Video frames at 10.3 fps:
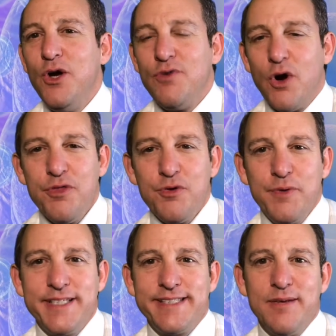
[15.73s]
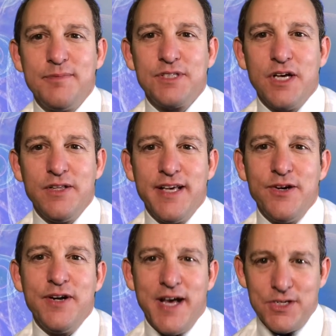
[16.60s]
R3 Stem Cell
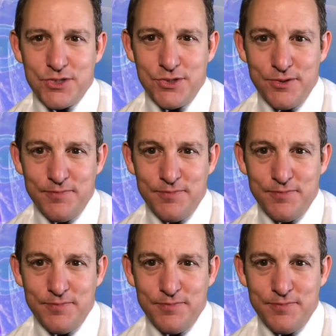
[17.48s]
International,